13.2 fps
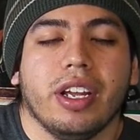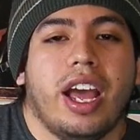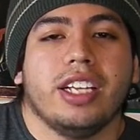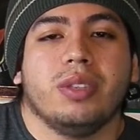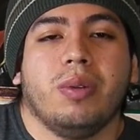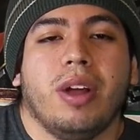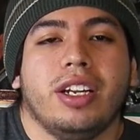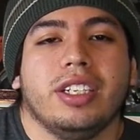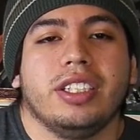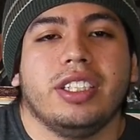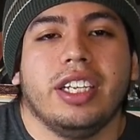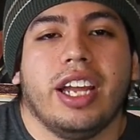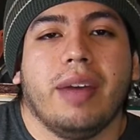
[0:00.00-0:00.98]
as well
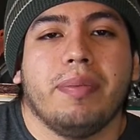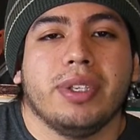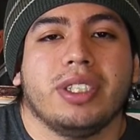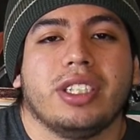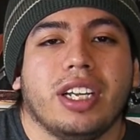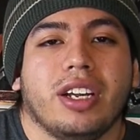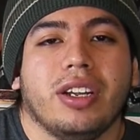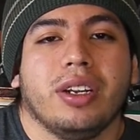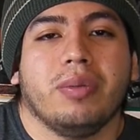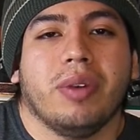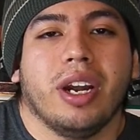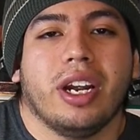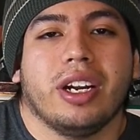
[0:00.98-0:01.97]
as the episode
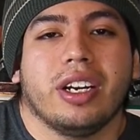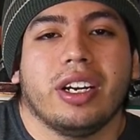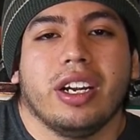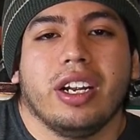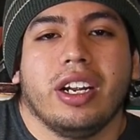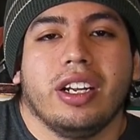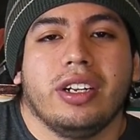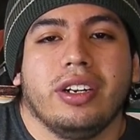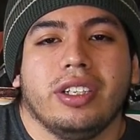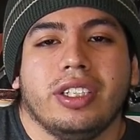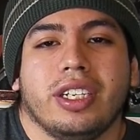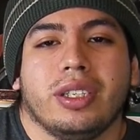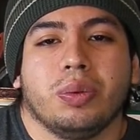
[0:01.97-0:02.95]
where
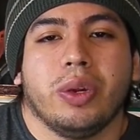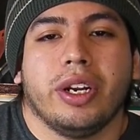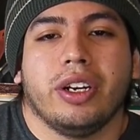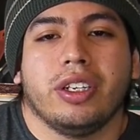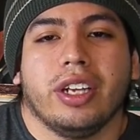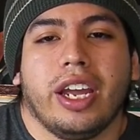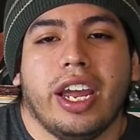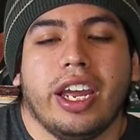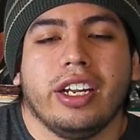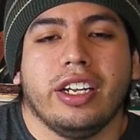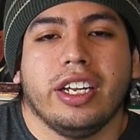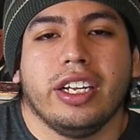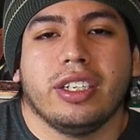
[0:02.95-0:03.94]
there's this weird
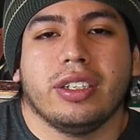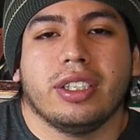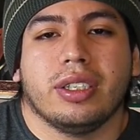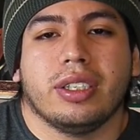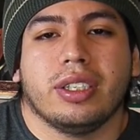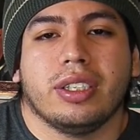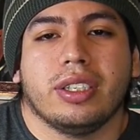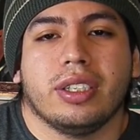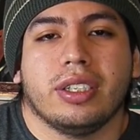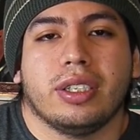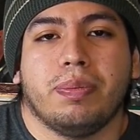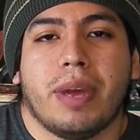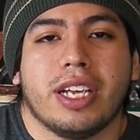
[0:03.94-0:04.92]
alien
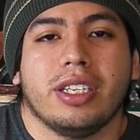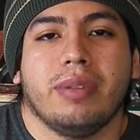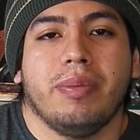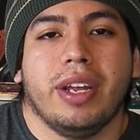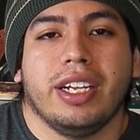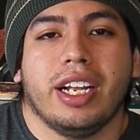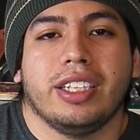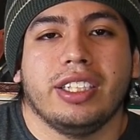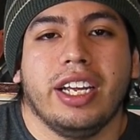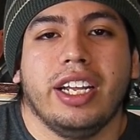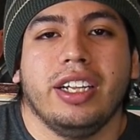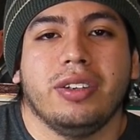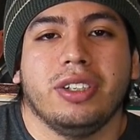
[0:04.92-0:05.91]
specimen that's
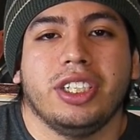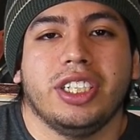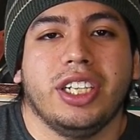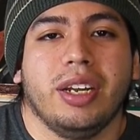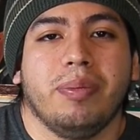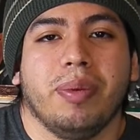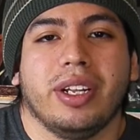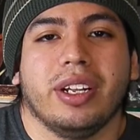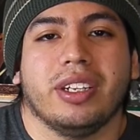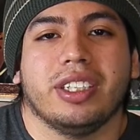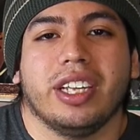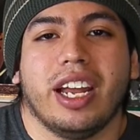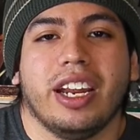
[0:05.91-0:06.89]
in their ship and
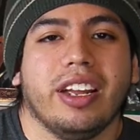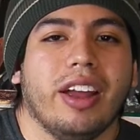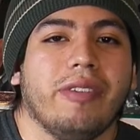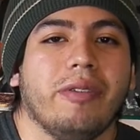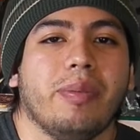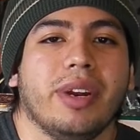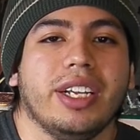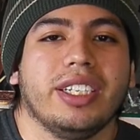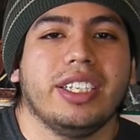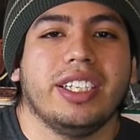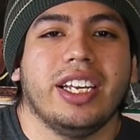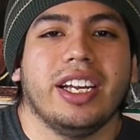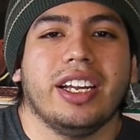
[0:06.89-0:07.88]
it's getting everybody
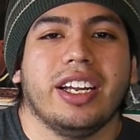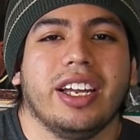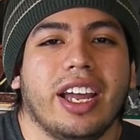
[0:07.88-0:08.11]
sick.